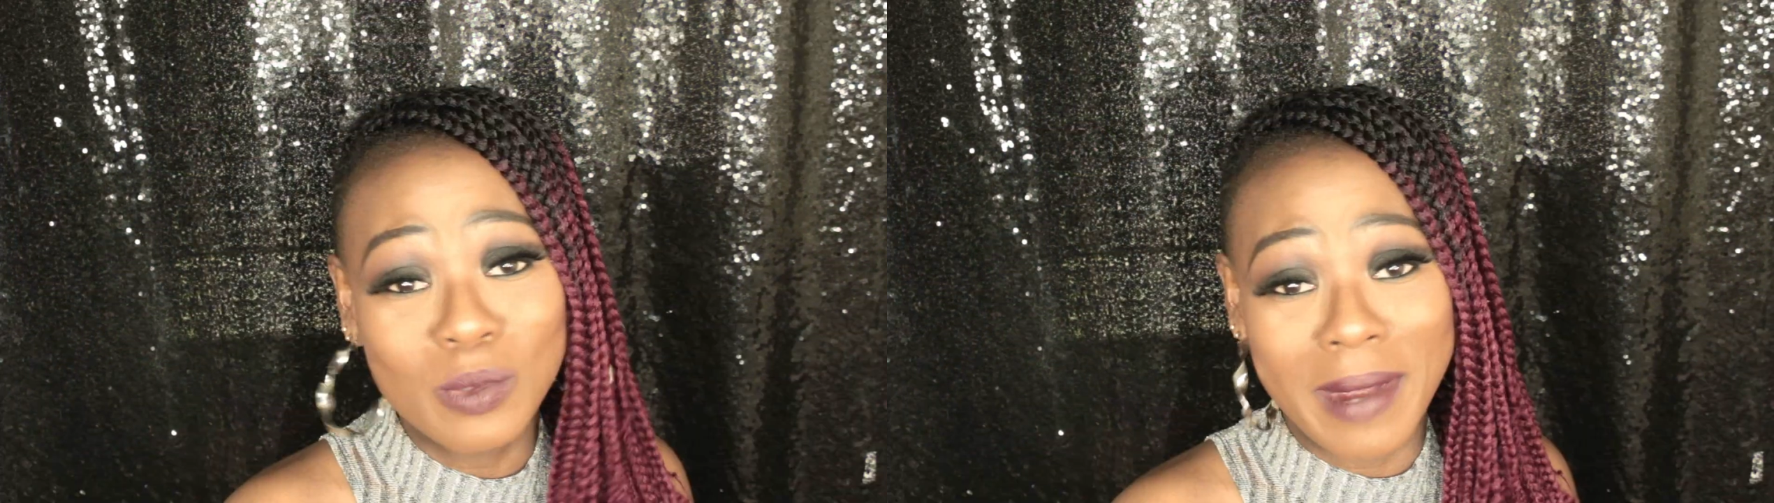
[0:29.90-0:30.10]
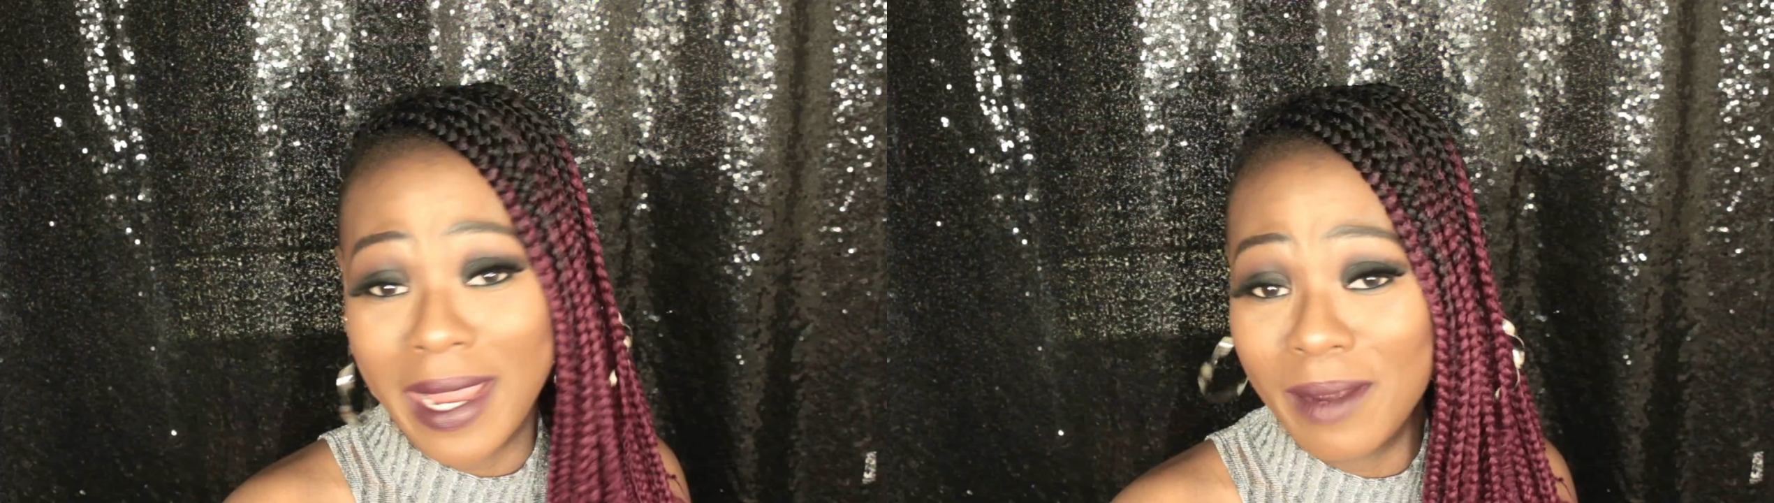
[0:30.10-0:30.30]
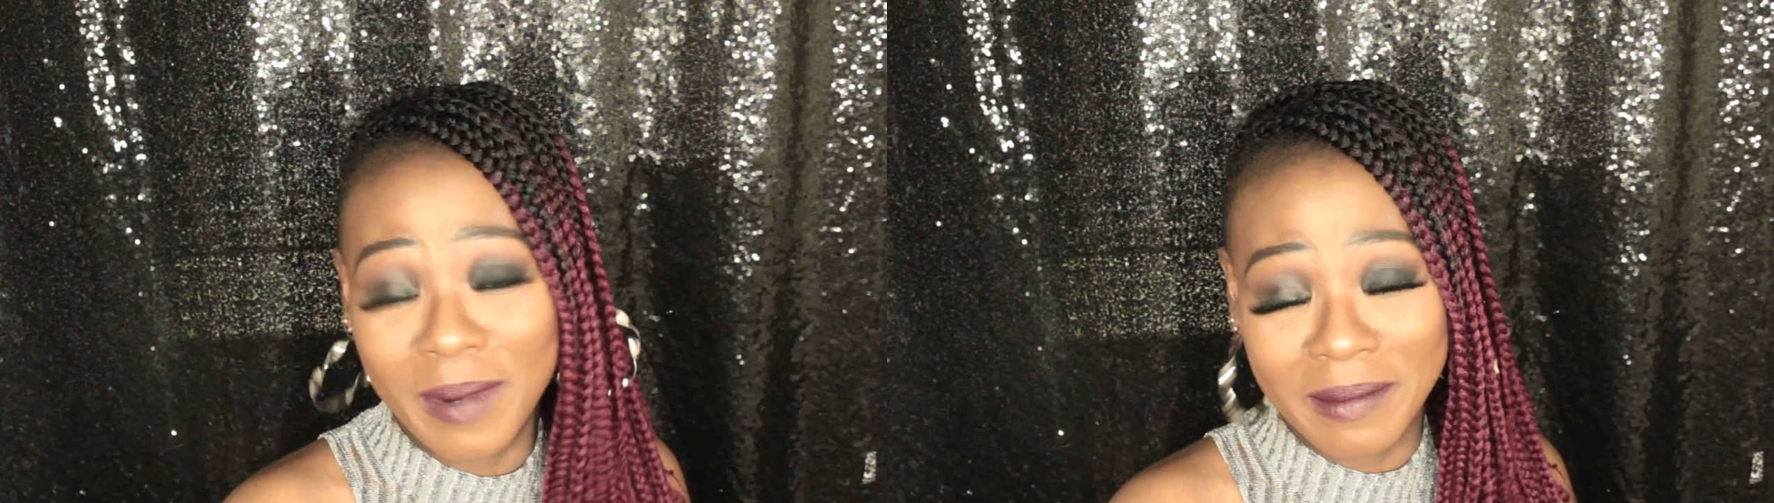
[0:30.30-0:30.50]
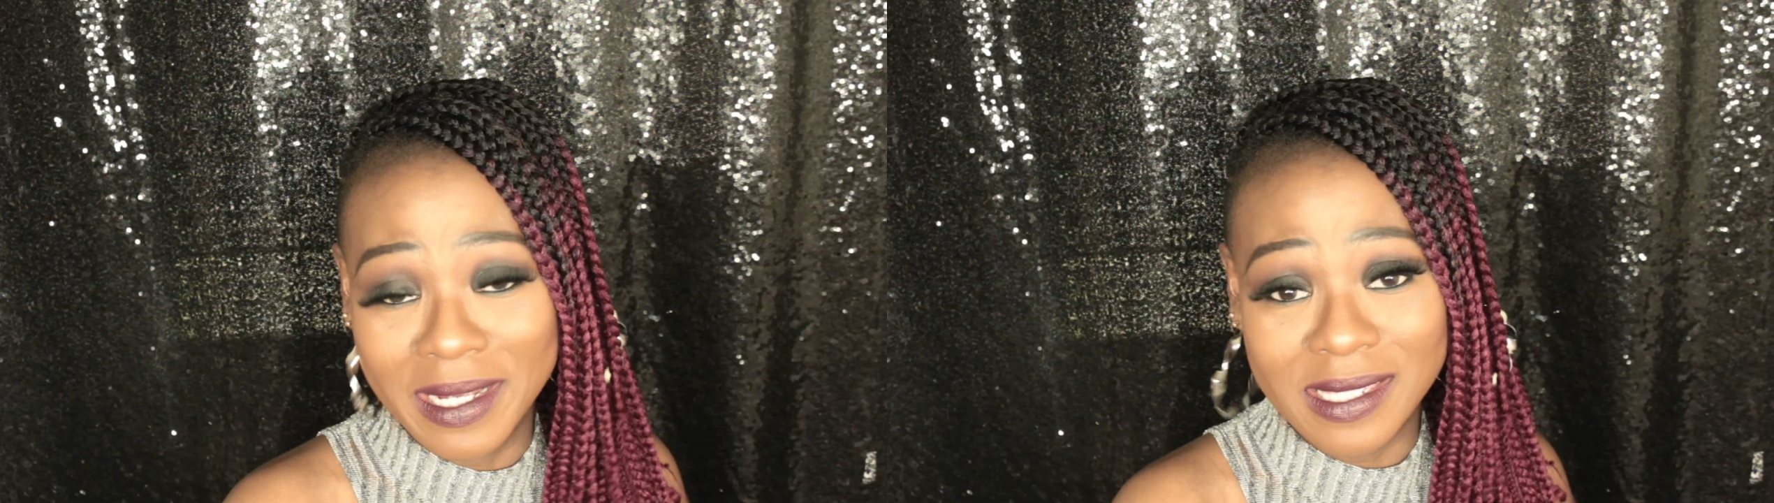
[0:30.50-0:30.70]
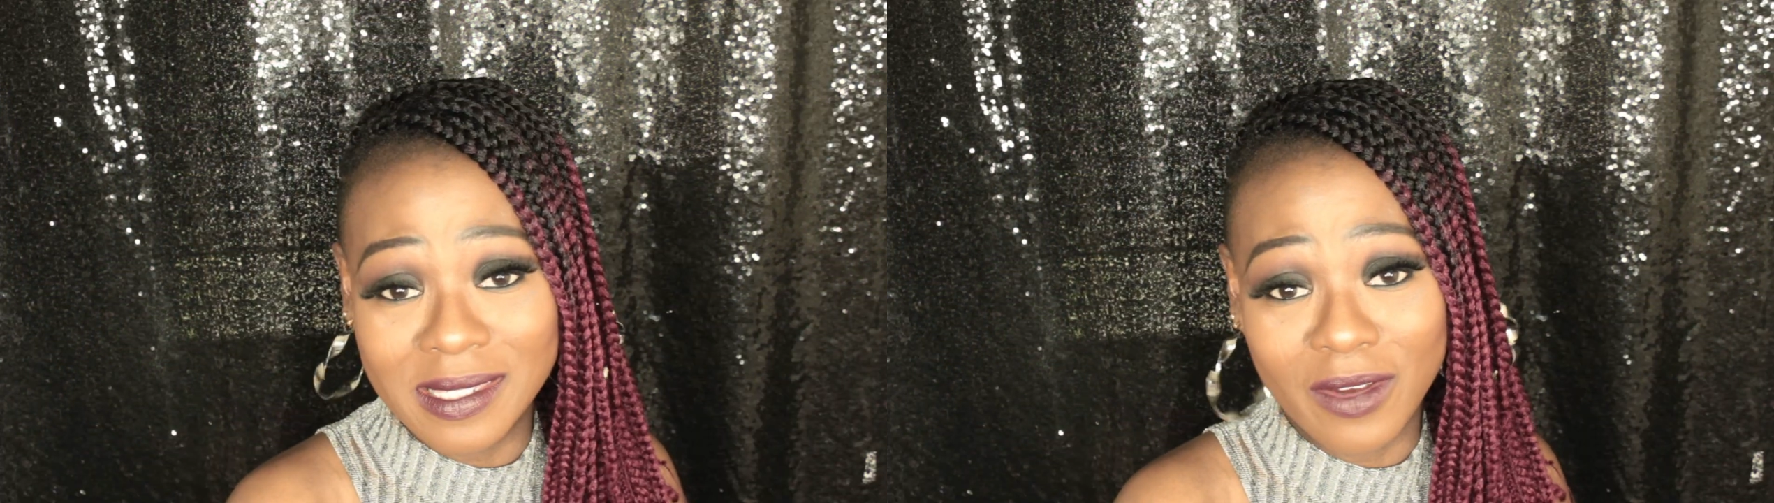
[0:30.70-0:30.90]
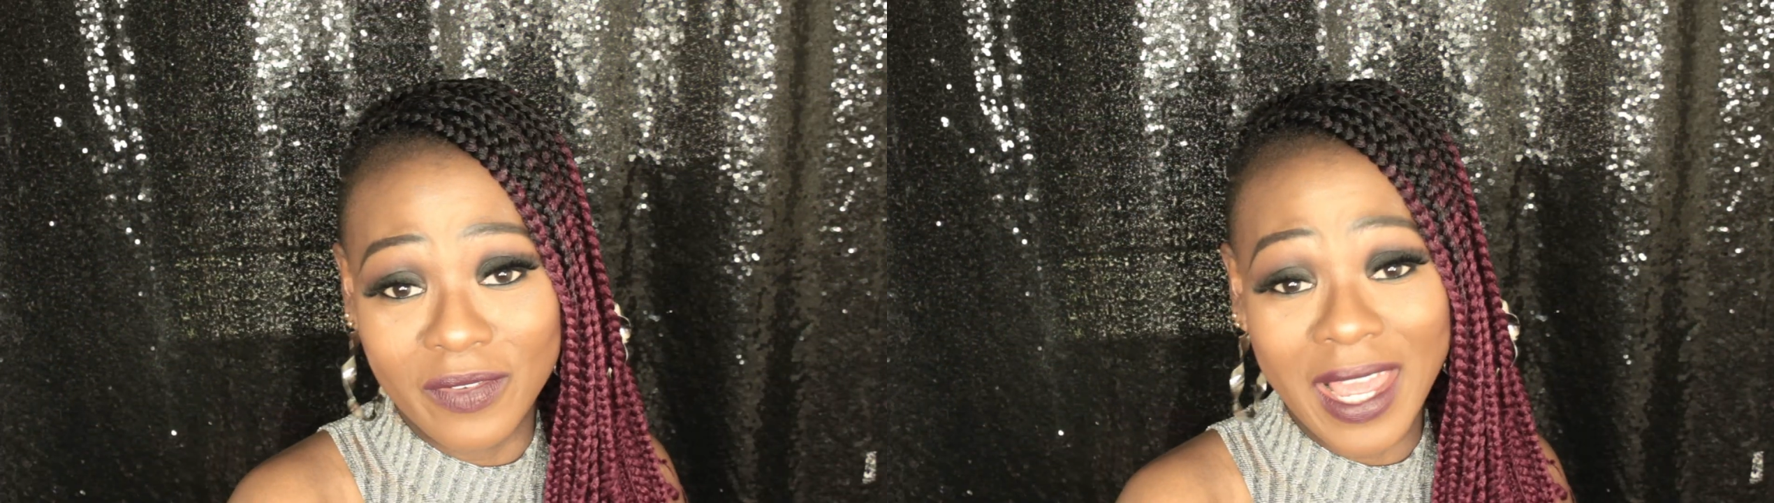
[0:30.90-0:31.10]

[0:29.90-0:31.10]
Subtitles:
my hair by myself.